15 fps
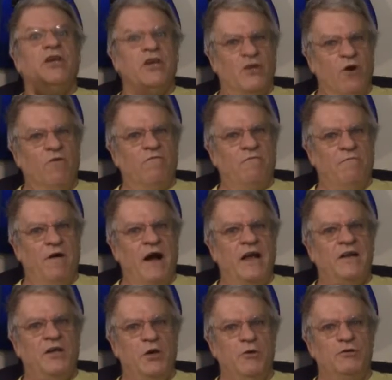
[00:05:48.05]
you don't
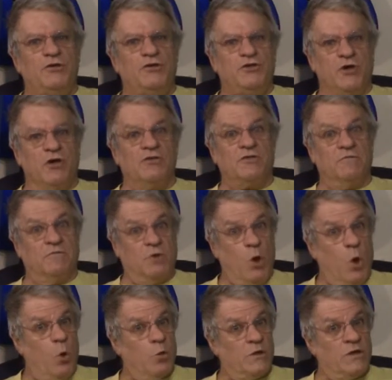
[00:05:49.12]
find huge chunks of
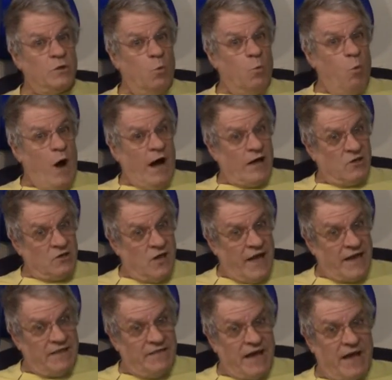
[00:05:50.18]
gold in the wild
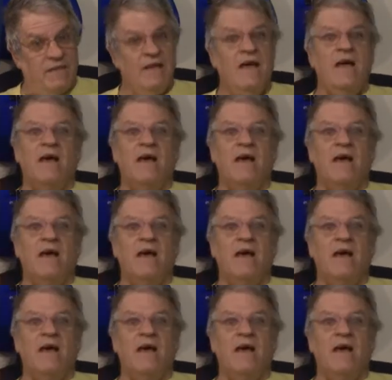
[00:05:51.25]
like that.